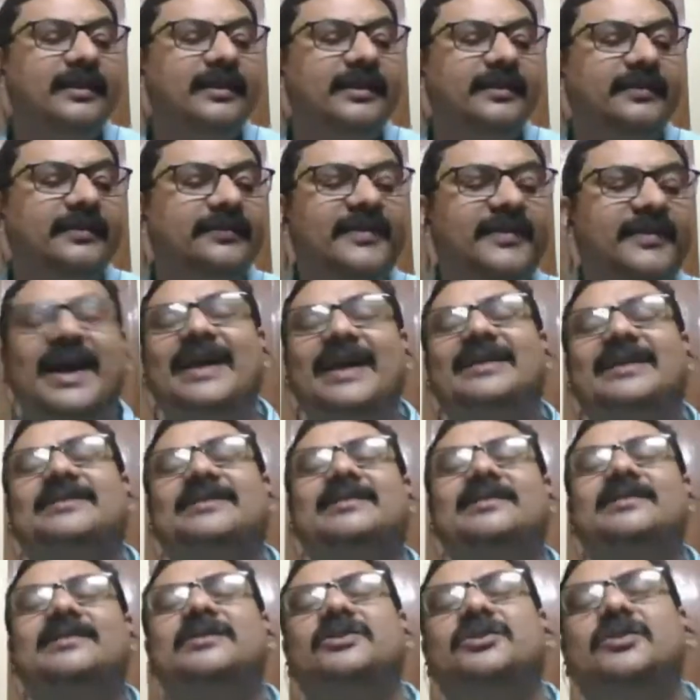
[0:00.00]
that.
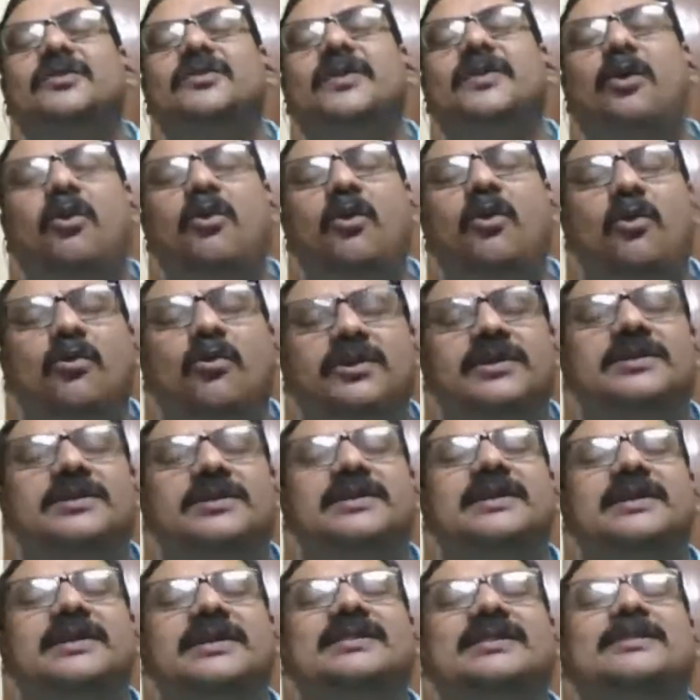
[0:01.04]
So the court
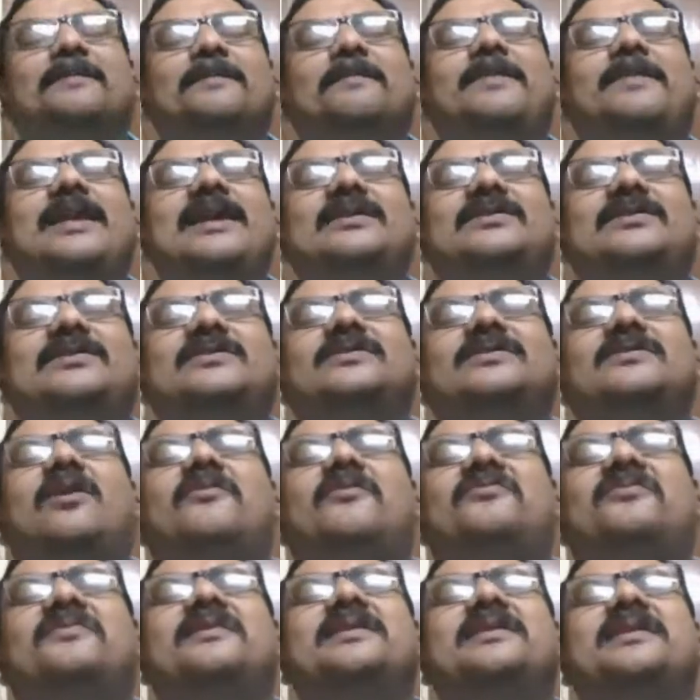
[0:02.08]
is a place of
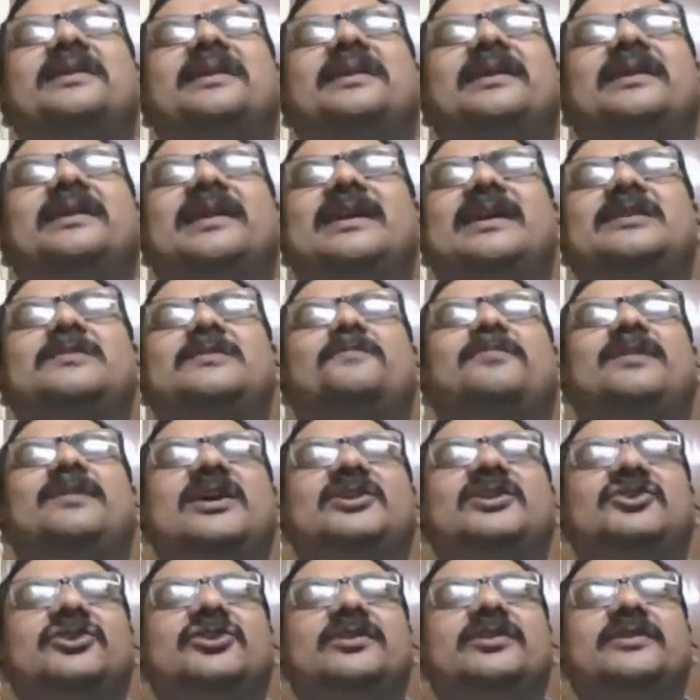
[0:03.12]
great
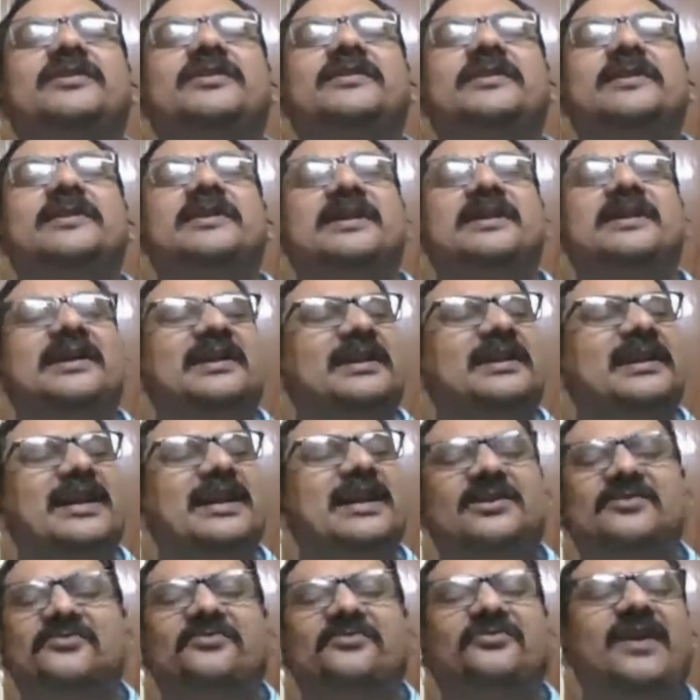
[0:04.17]
pleasure, great
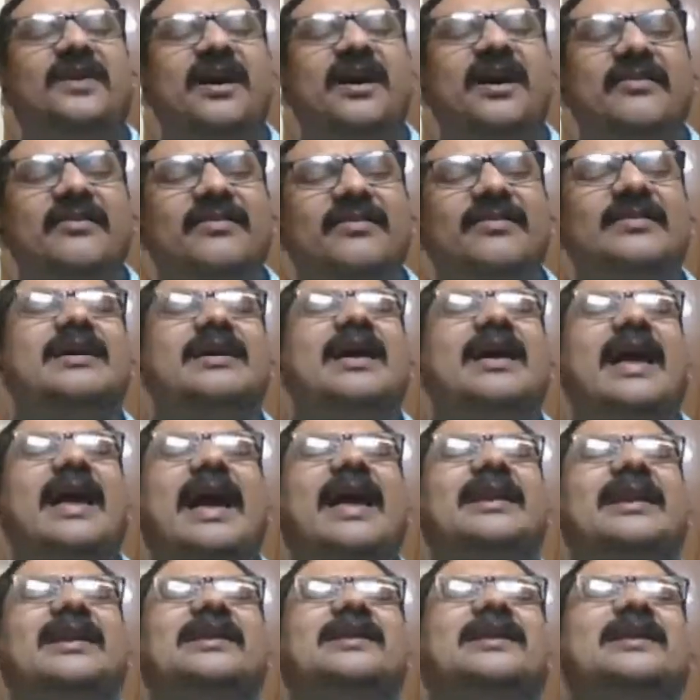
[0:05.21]
fun,
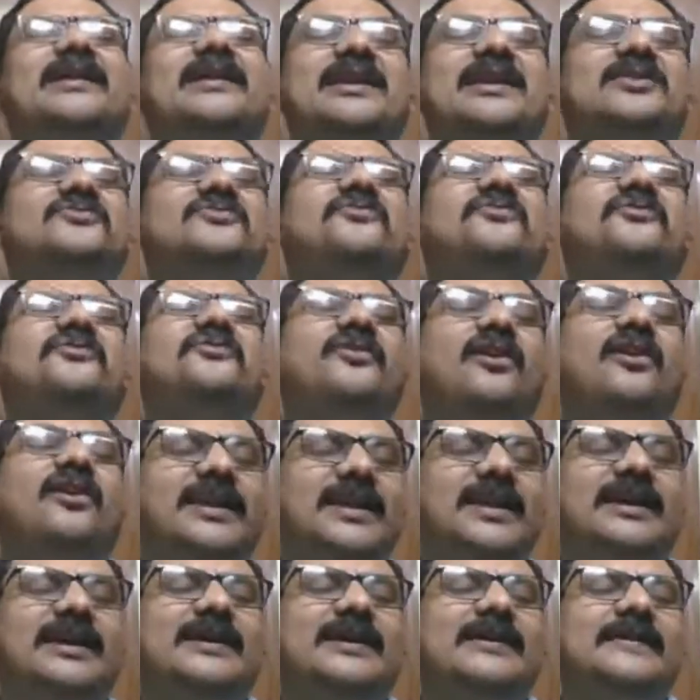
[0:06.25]
and great
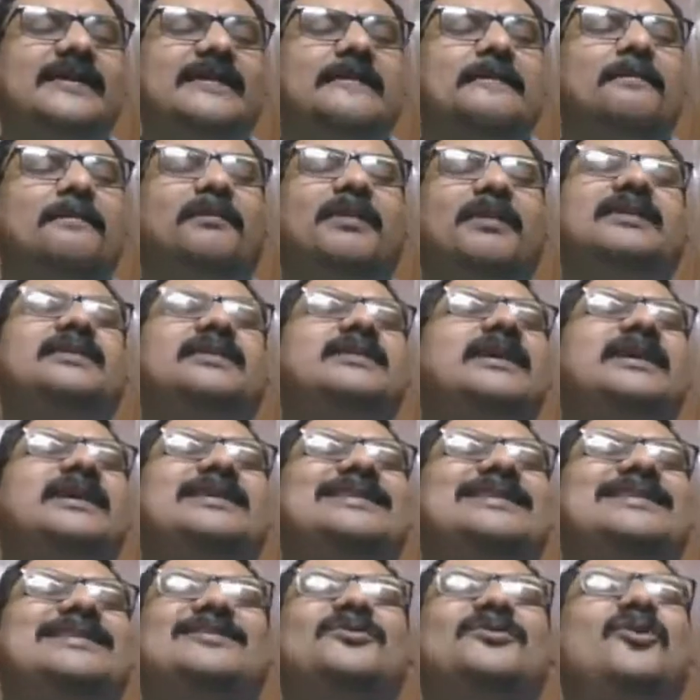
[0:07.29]
frolic, but it is
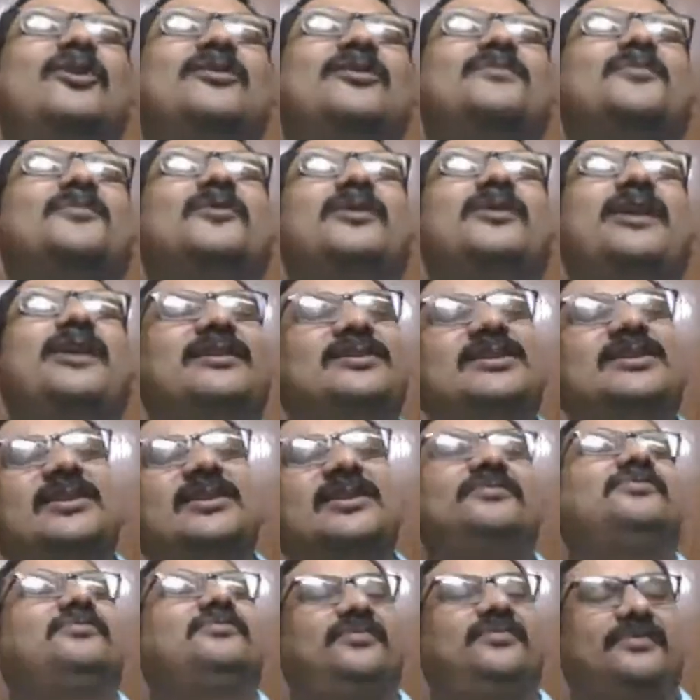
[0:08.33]
not
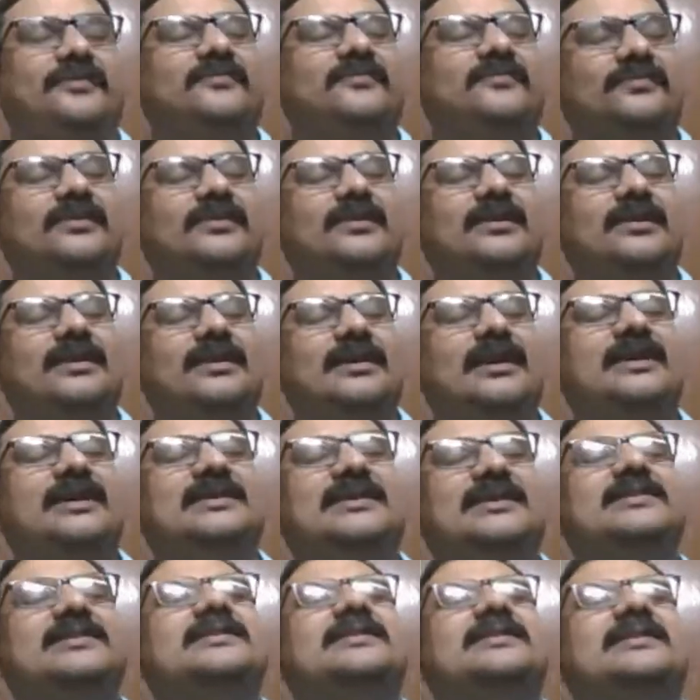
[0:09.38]
productive. It
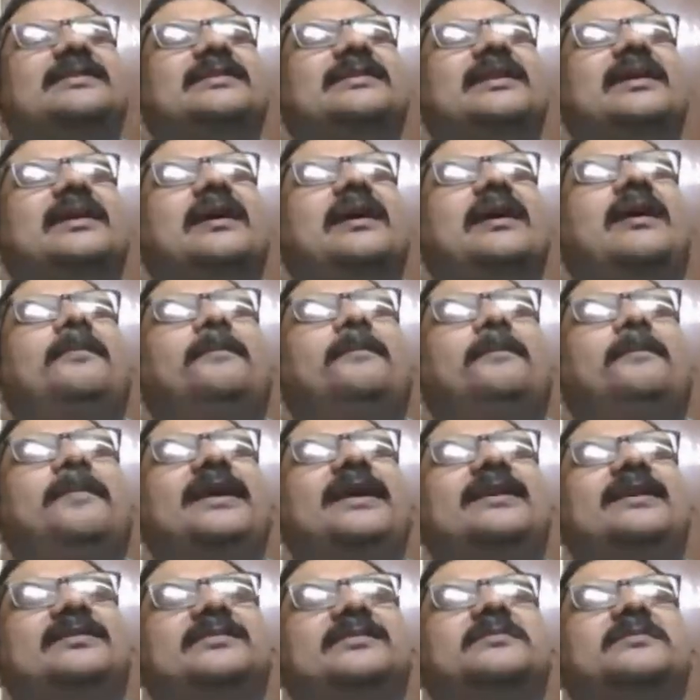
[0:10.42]
is a
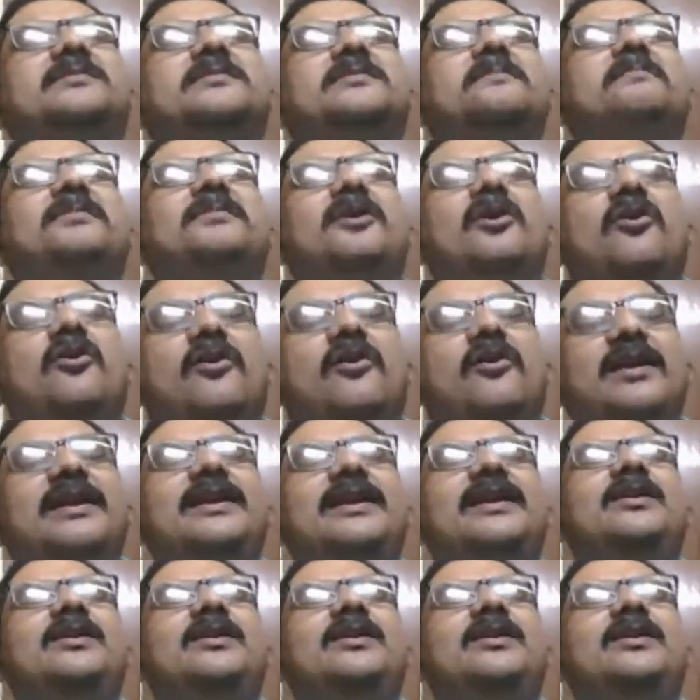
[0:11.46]
place purely